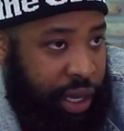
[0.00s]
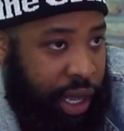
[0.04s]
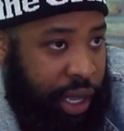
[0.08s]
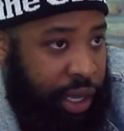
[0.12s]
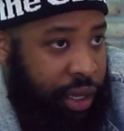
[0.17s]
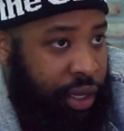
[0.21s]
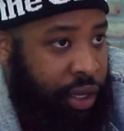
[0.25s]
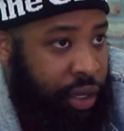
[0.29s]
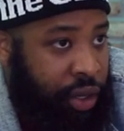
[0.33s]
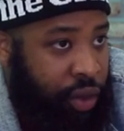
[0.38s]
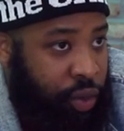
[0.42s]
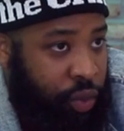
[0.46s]

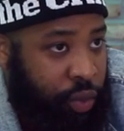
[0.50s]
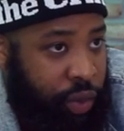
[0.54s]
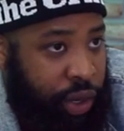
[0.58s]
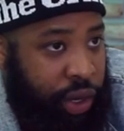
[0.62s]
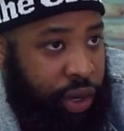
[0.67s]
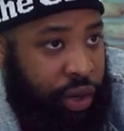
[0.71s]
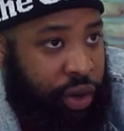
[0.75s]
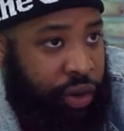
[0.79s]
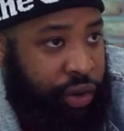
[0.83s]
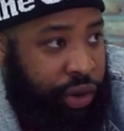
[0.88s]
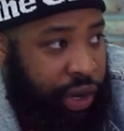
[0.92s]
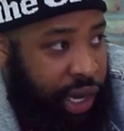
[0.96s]
Like,
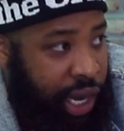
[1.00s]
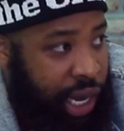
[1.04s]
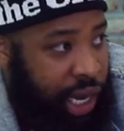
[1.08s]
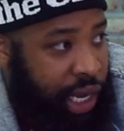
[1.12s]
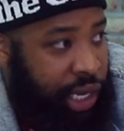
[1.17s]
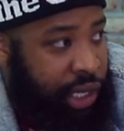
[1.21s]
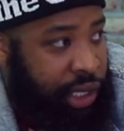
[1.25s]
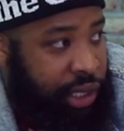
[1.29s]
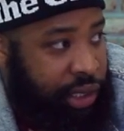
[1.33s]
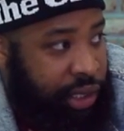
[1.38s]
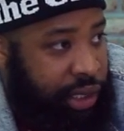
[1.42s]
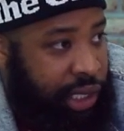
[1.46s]
we're
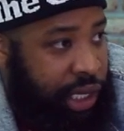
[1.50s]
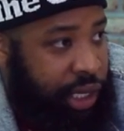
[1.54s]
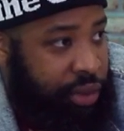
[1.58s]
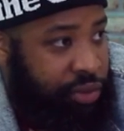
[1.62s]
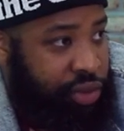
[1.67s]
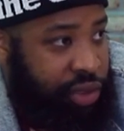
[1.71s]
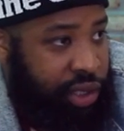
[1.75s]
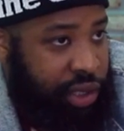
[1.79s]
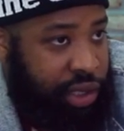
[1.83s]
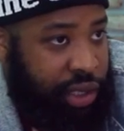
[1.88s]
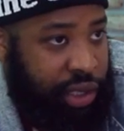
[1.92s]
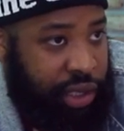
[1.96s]
creating the
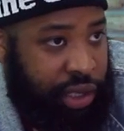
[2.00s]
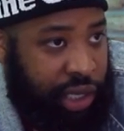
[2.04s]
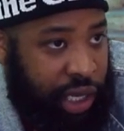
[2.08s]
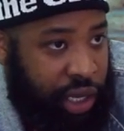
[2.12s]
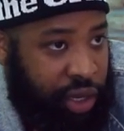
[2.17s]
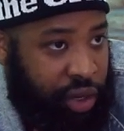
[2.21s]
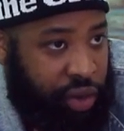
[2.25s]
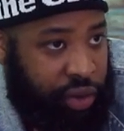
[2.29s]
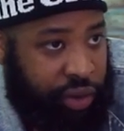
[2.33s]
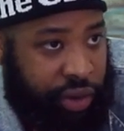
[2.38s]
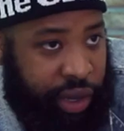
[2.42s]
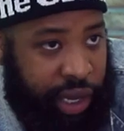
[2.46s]
same shit that
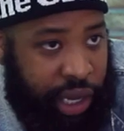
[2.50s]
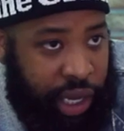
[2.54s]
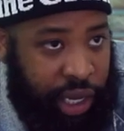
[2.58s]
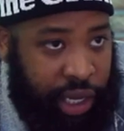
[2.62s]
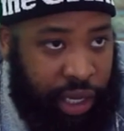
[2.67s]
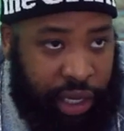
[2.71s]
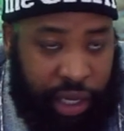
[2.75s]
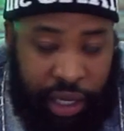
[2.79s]
they're creating,